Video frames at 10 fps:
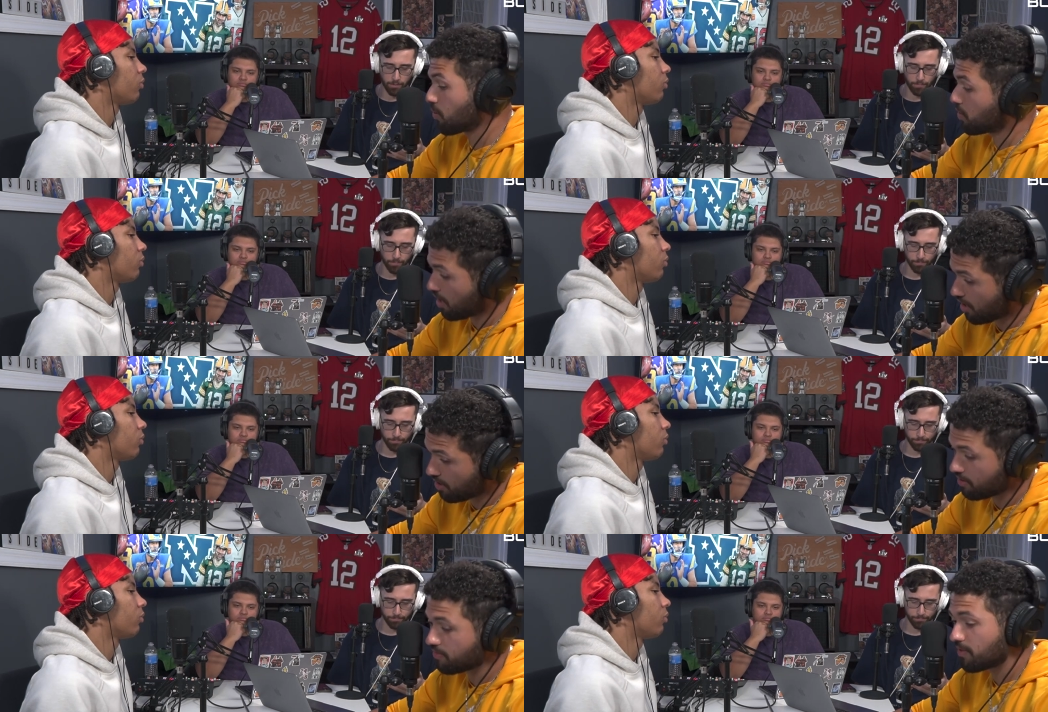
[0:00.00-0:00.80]

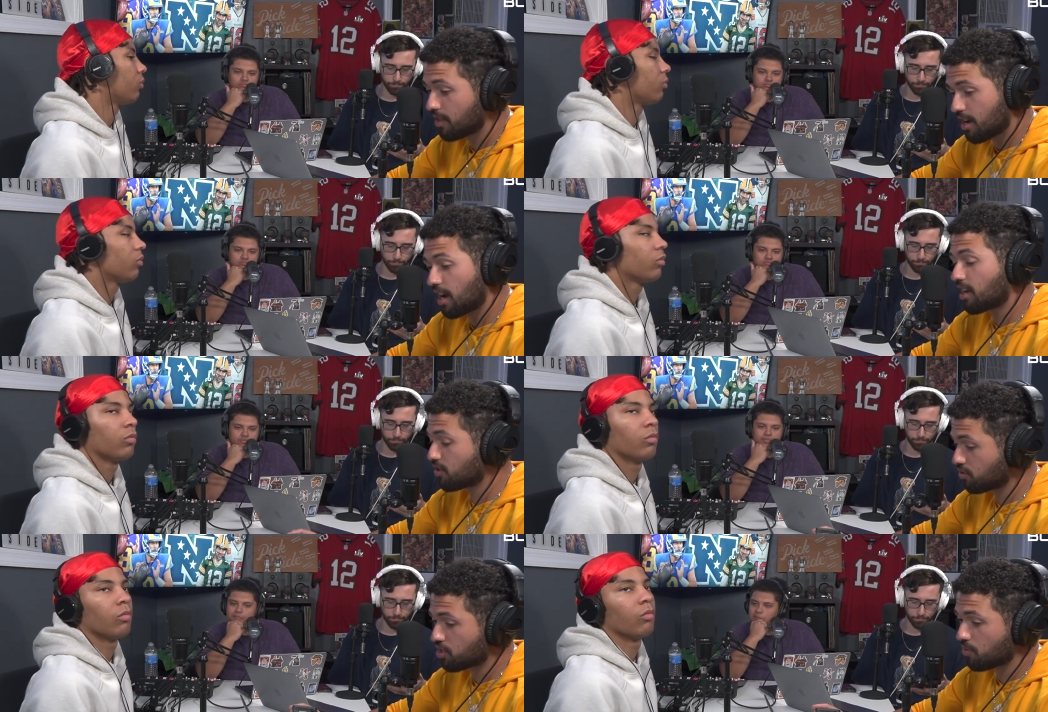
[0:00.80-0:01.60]
Speaker 1: Okay. I
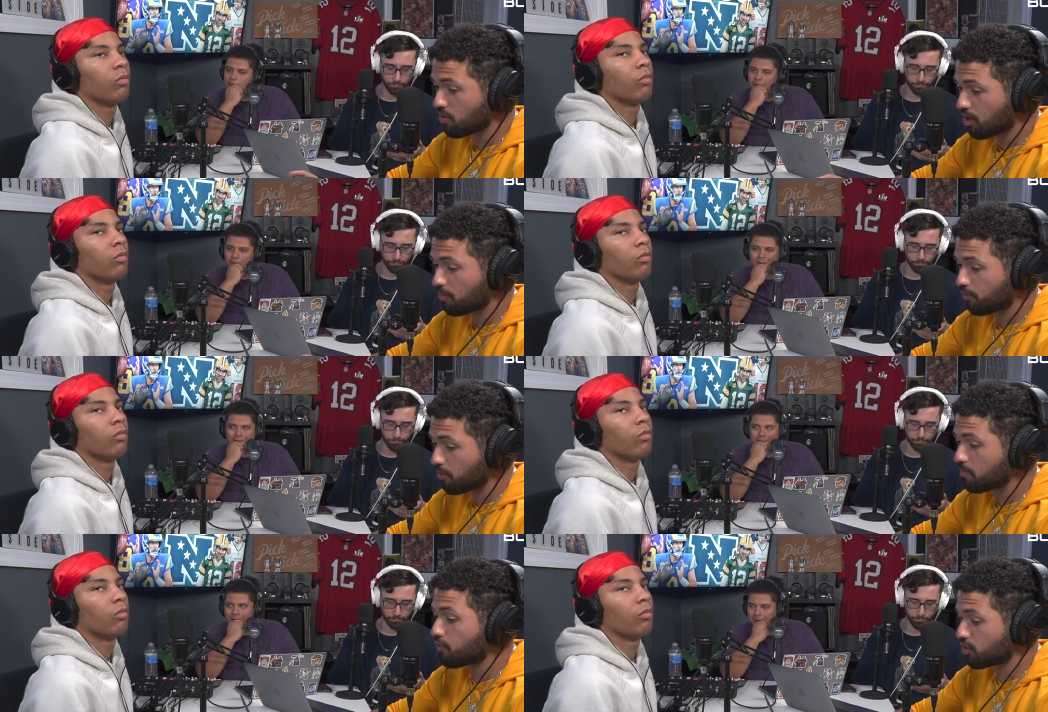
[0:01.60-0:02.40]
can understand where you're coming
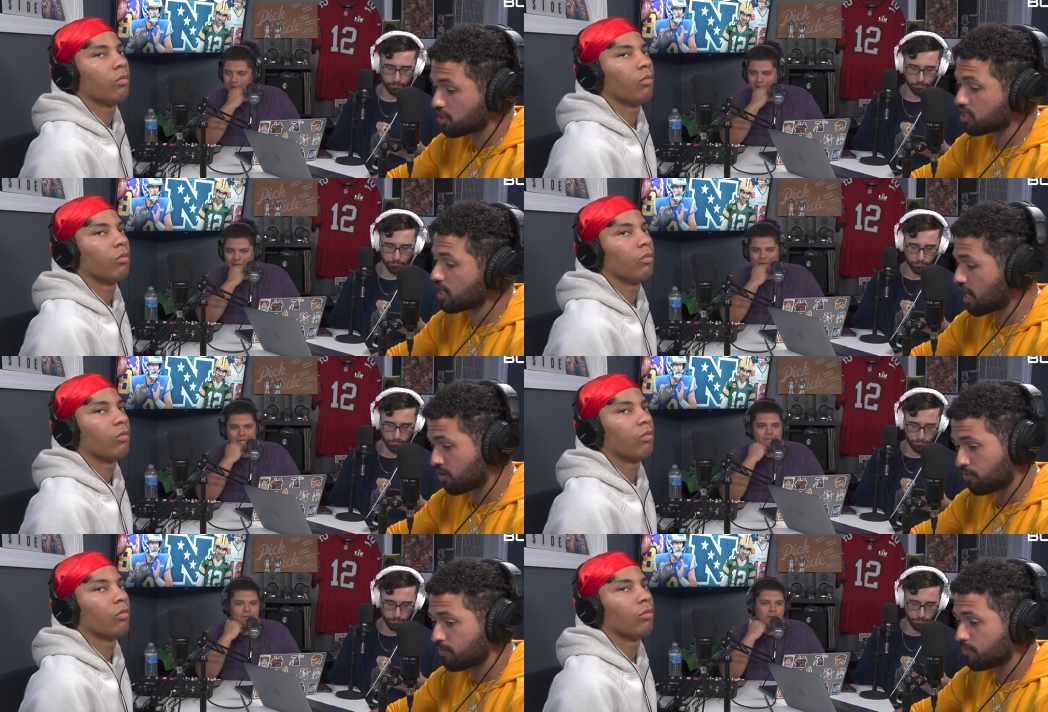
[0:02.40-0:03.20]
from. Versus
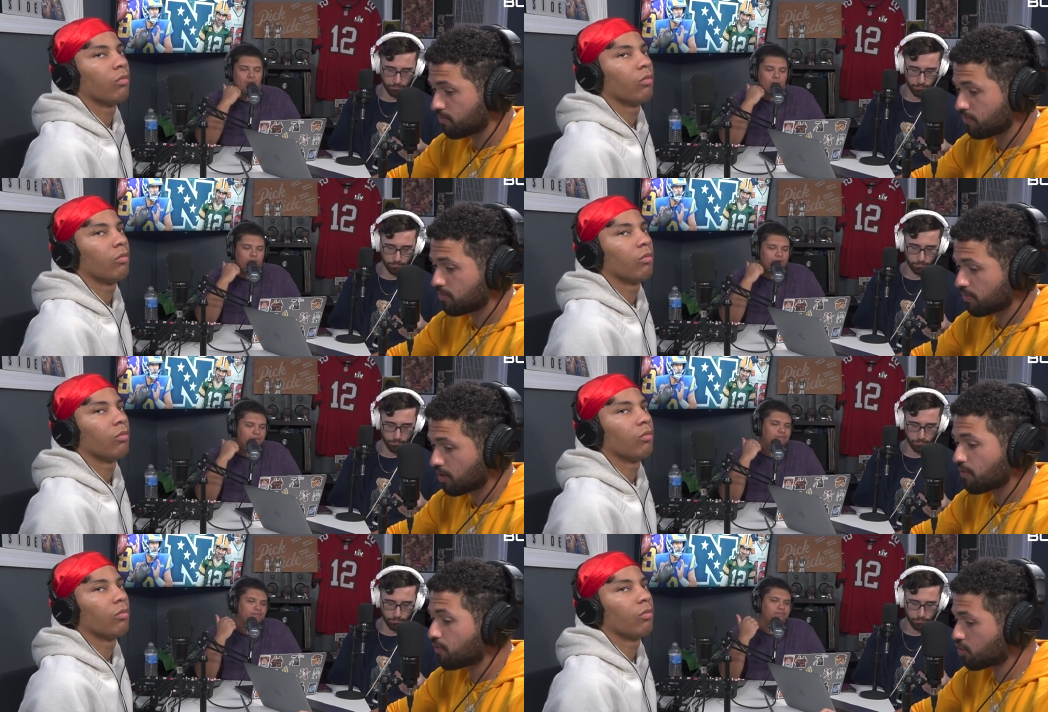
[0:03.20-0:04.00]
Seattle.
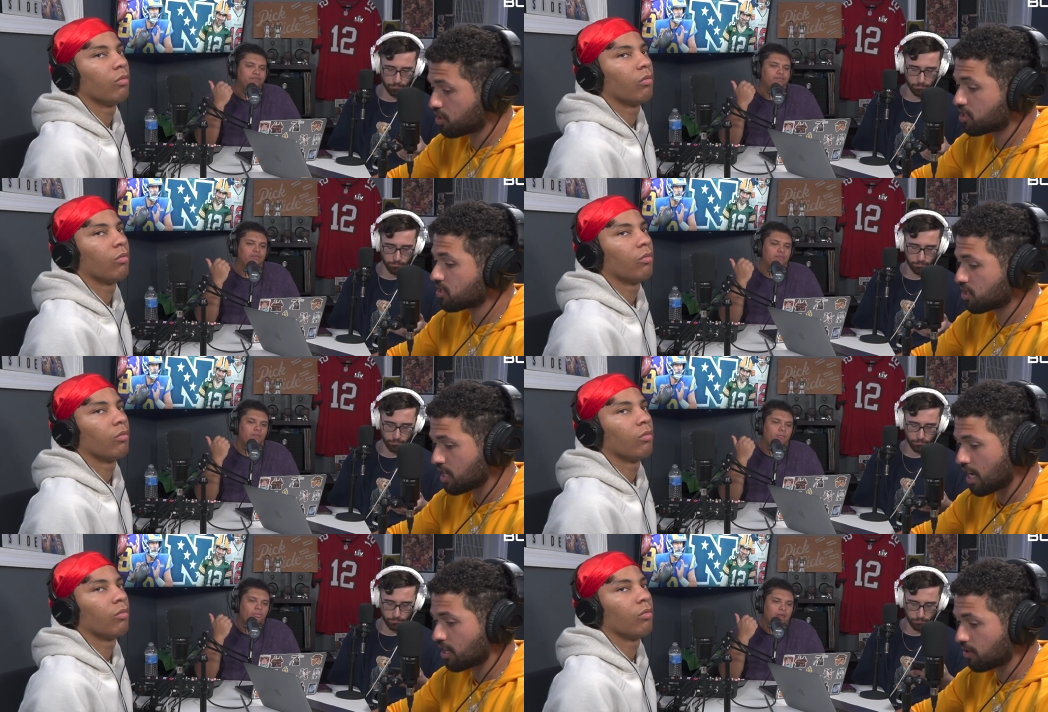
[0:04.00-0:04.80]
Win. Versus
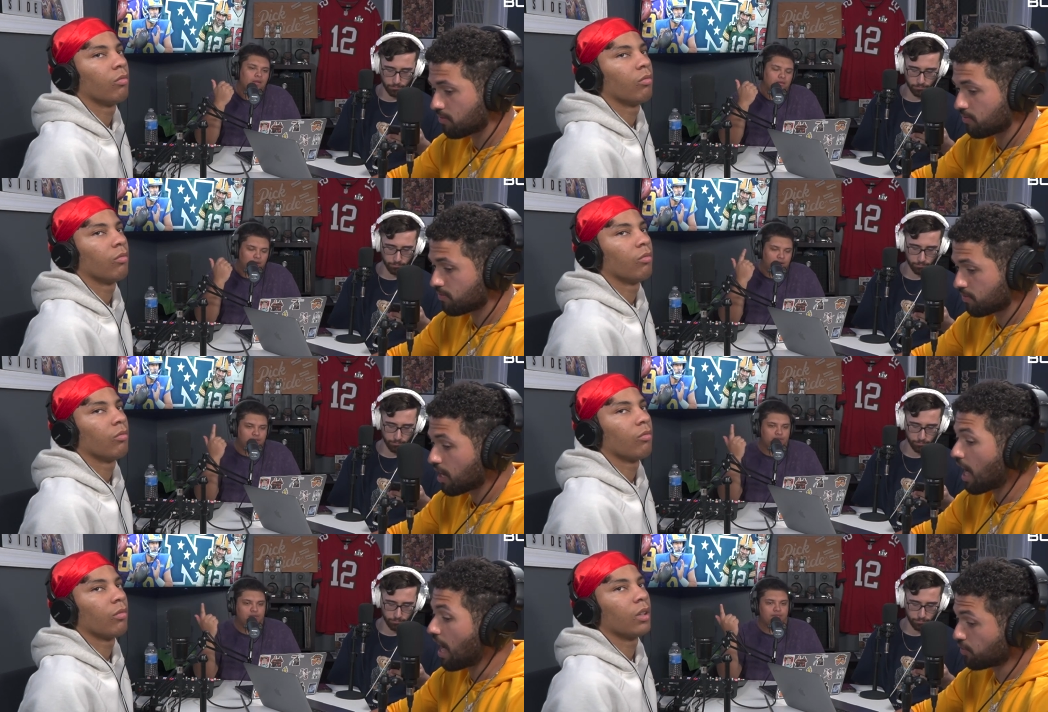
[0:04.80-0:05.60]
Cincinnati.
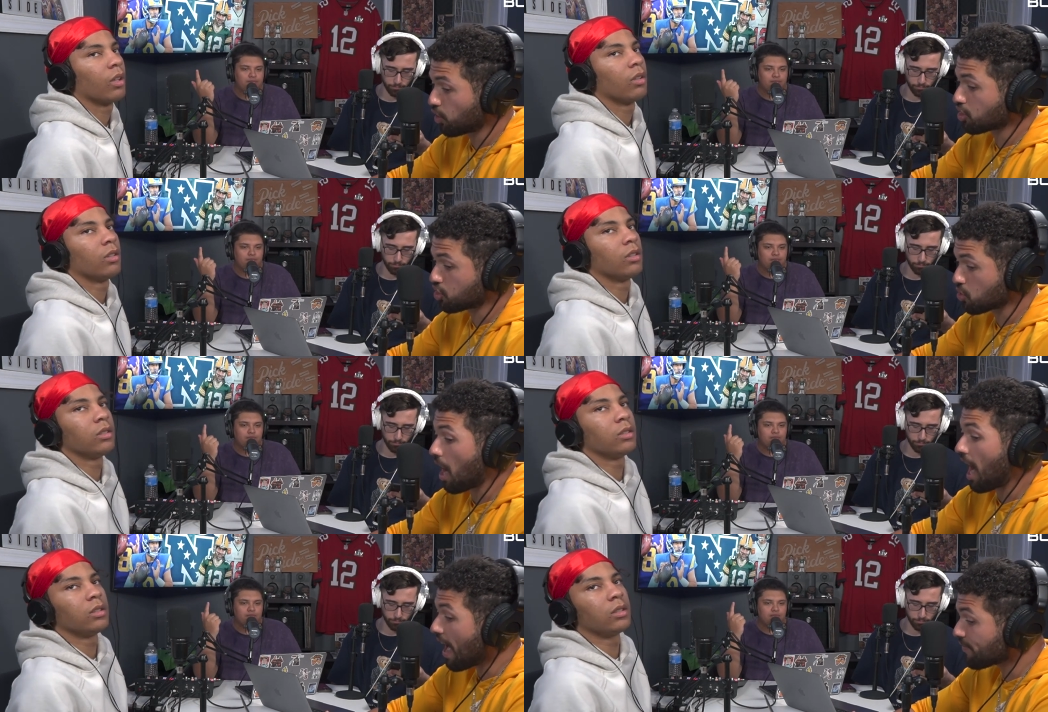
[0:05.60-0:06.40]
Loss. I have a loss
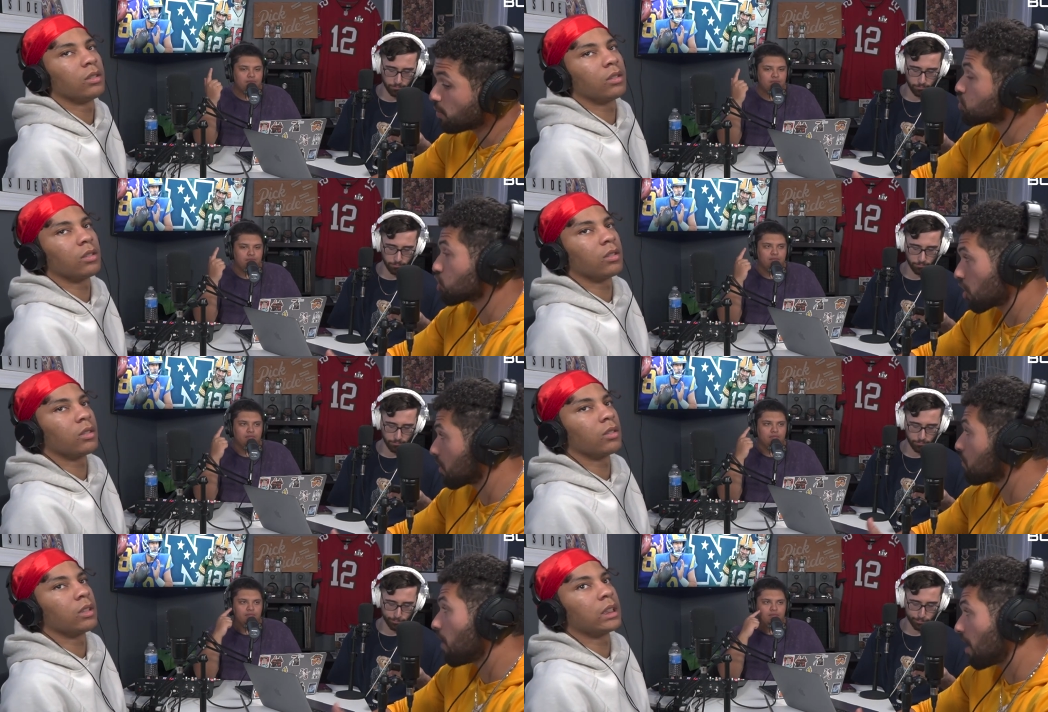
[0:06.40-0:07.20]
too. I have them
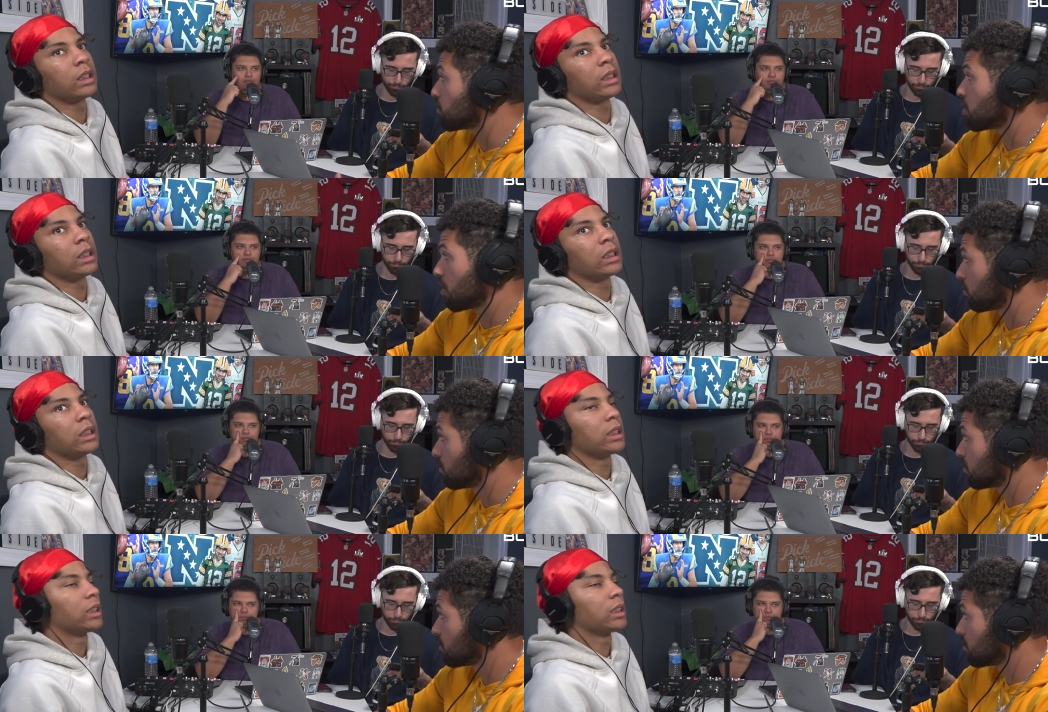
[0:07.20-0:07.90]
starting 5 and 0.